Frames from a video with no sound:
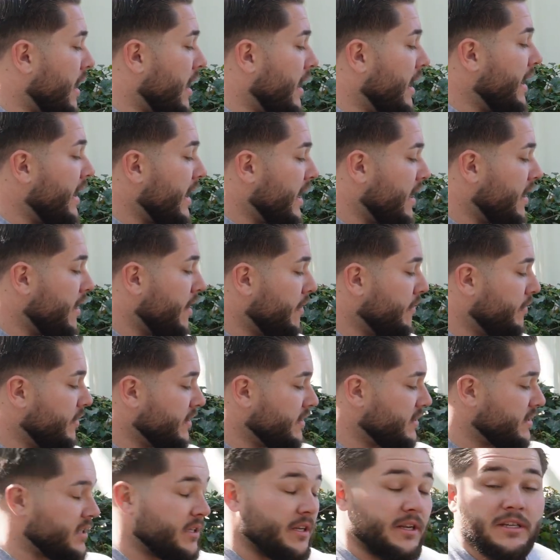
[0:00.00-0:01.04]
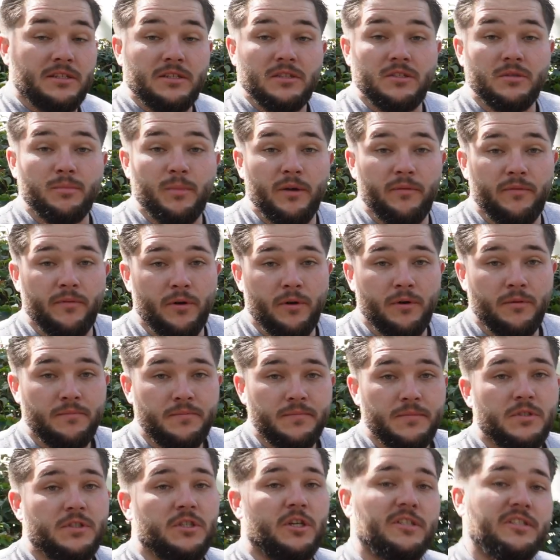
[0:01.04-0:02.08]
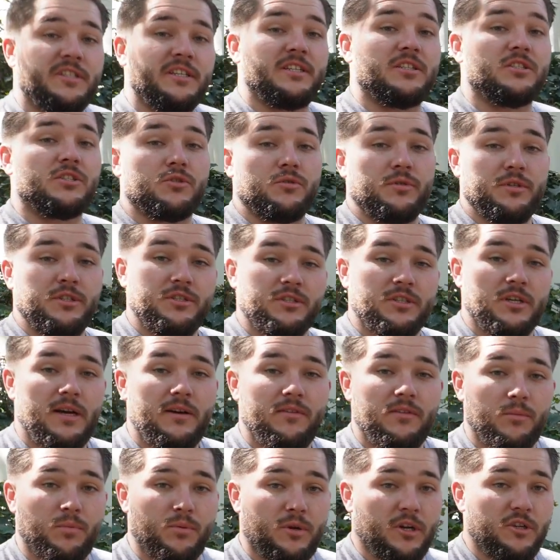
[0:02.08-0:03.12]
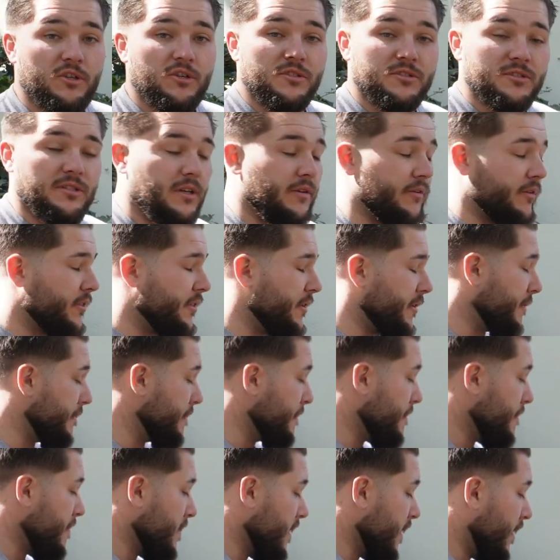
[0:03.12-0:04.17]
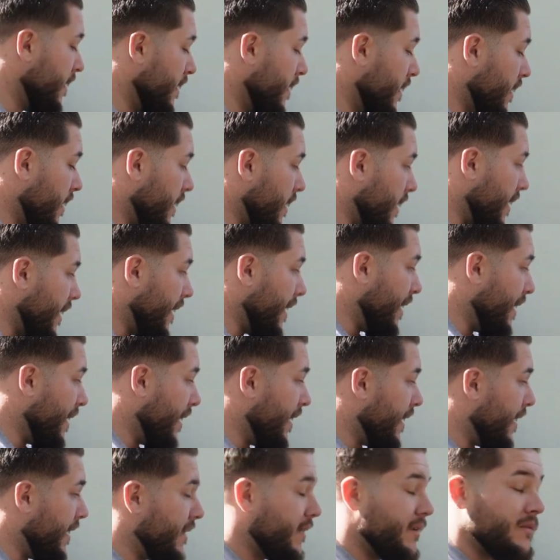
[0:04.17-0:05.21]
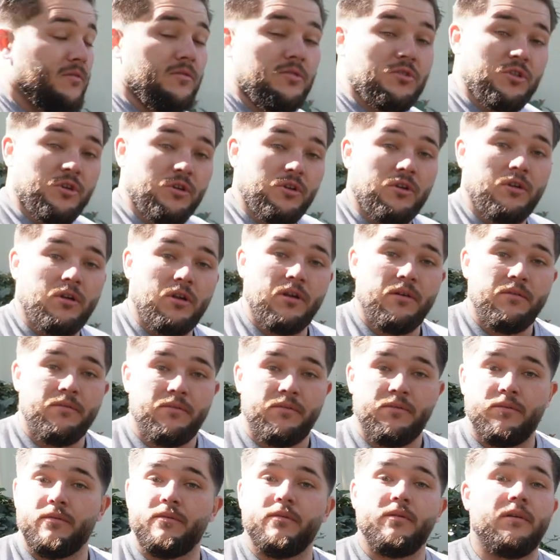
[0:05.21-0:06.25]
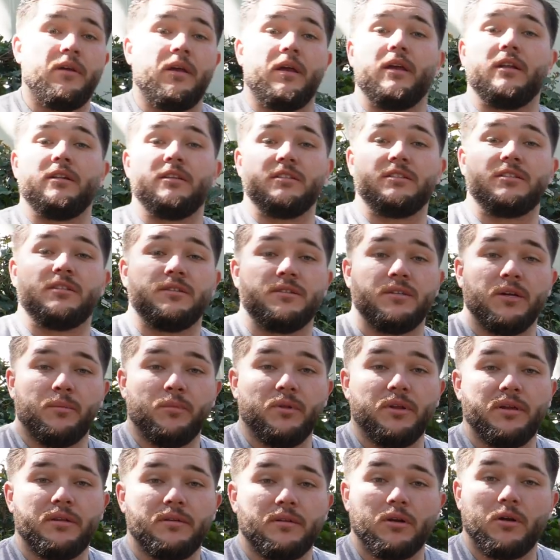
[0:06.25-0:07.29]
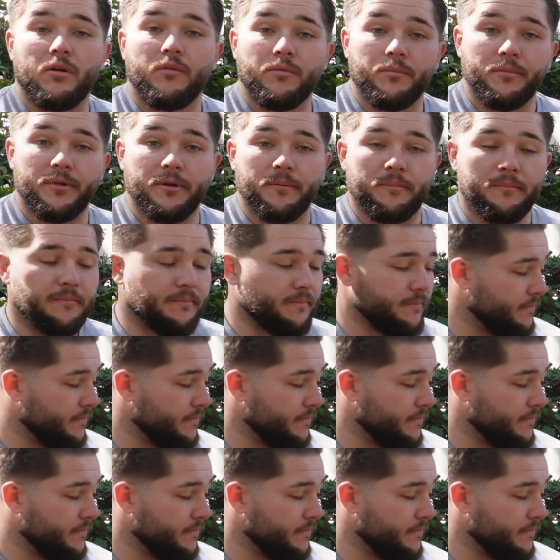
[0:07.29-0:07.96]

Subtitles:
I have this connected to my phone, so I'll take a screenshot of the pressures and everything and turn it off and disassemble it and go from there.